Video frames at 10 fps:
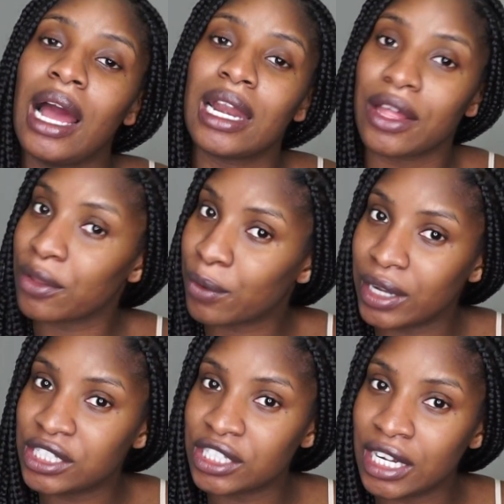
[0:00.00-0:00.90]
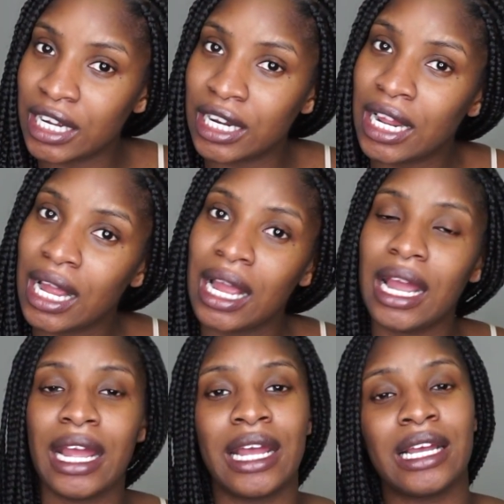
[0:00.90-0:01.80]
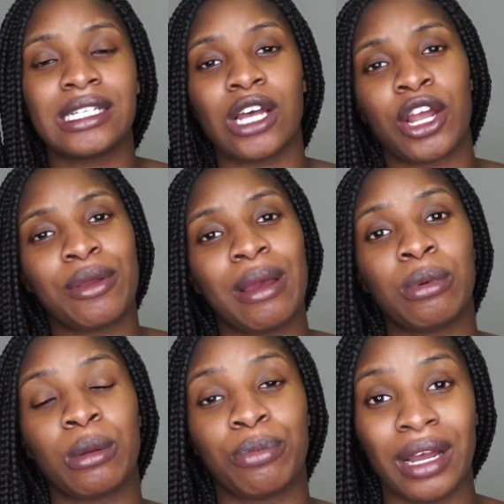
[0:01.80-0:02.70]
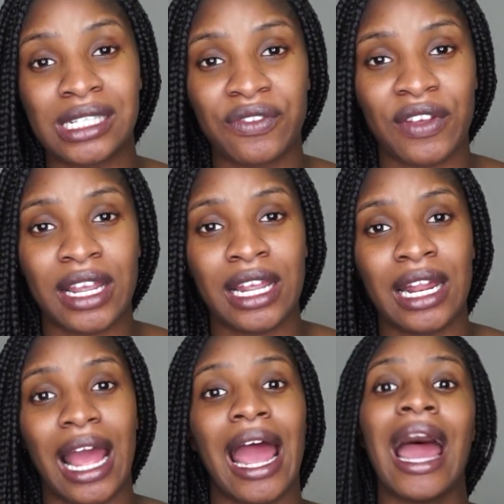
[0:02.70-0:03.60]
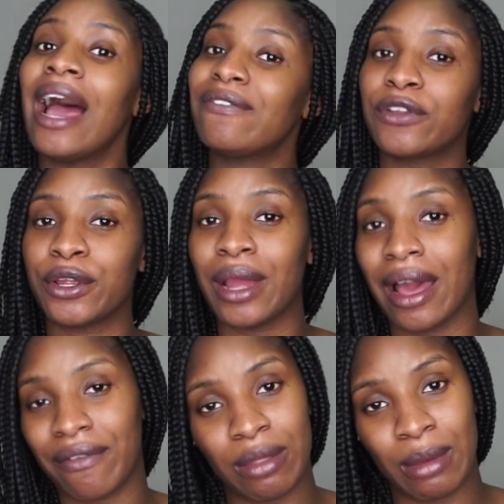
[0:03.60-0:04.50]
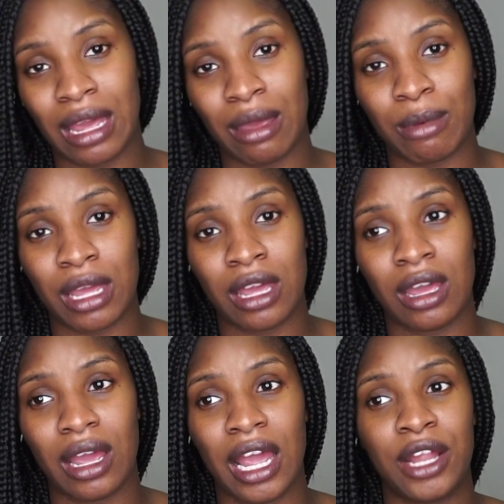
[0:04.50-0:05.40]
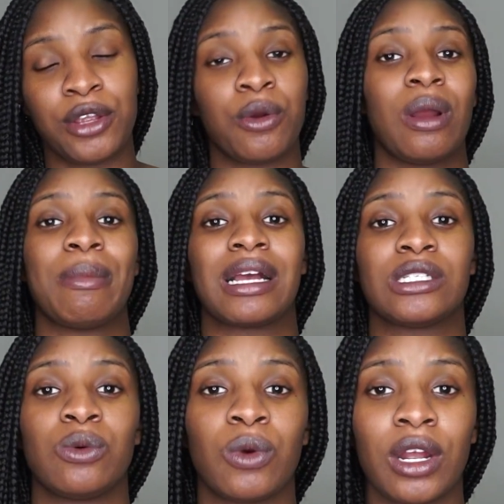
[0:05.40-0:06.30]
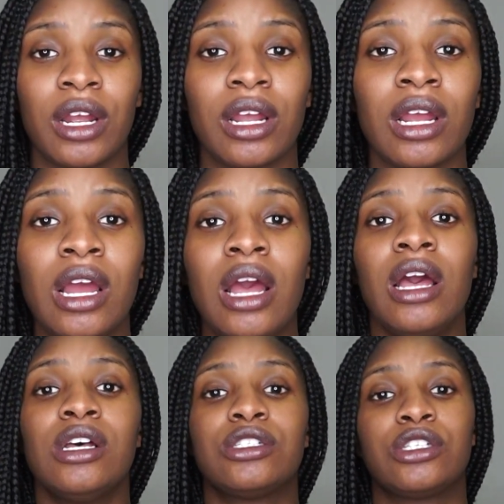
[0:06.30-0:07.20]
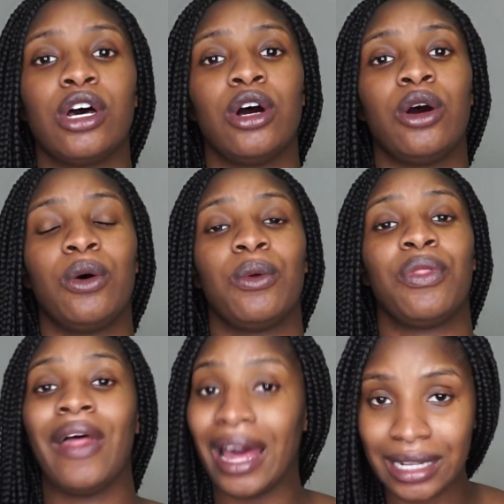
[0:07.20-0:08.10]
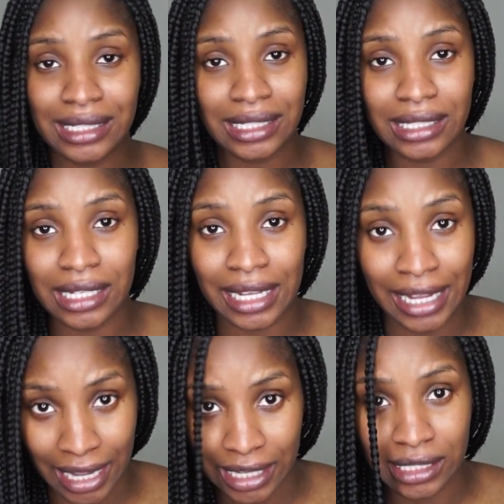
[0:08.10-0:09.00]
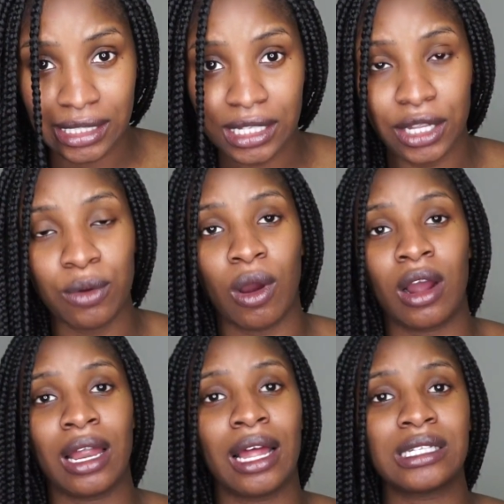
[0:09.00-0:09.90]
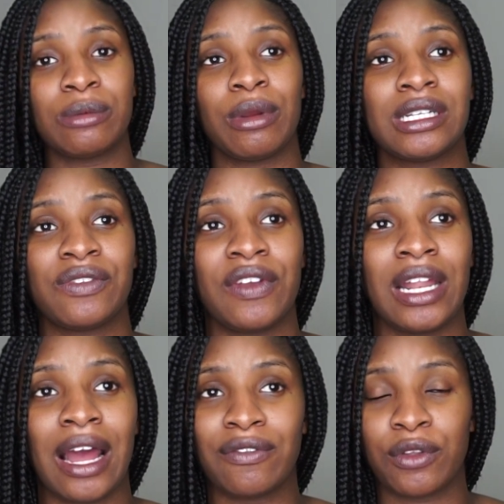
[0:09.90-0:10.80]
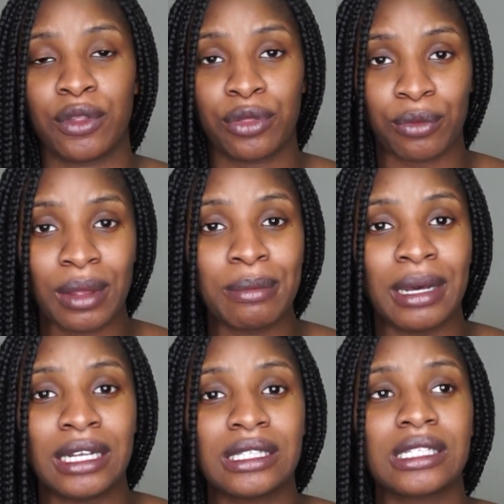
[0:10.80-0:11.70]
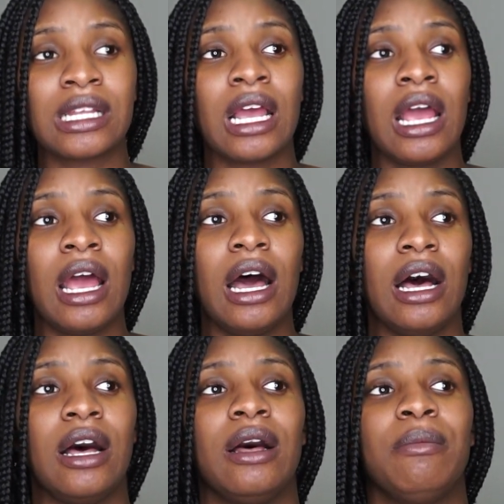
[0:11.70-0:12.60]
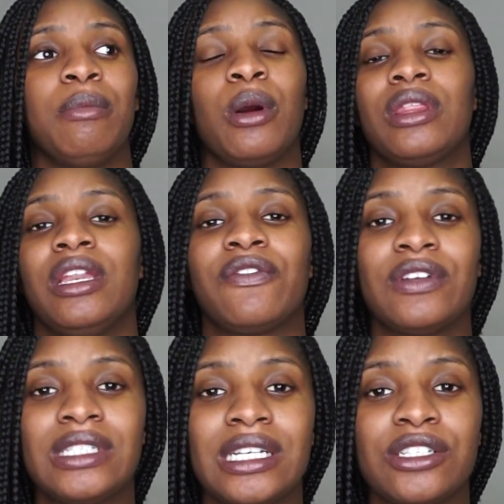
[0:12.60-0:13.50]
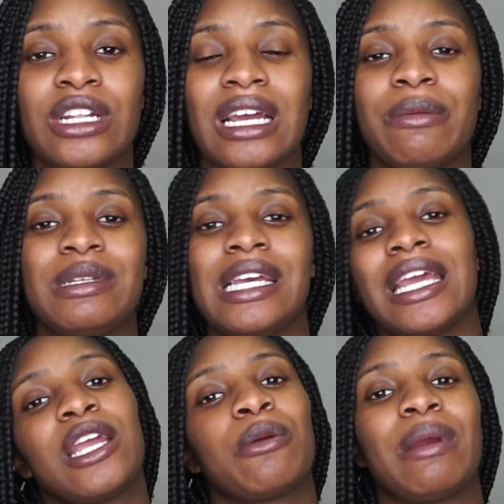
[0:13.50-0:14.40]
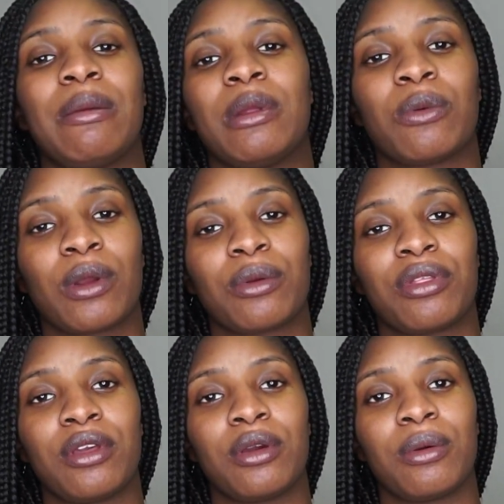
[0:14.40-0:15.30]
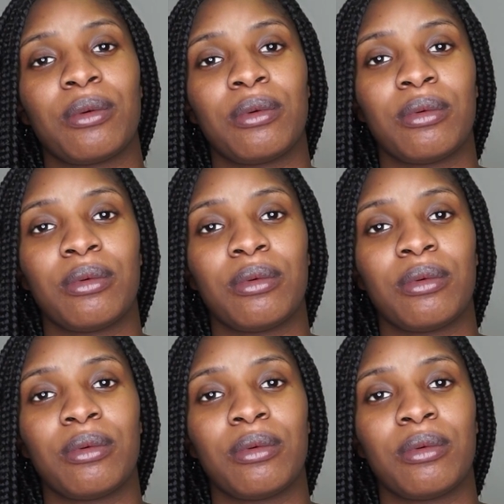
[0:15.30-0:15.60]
Another question is, are you able to breastfeed after you have the baby and you're going back to work? So that is, yes, you are allowed to breastfeed after the 3 months. But the difference is you're not going to be taking your baby to work with you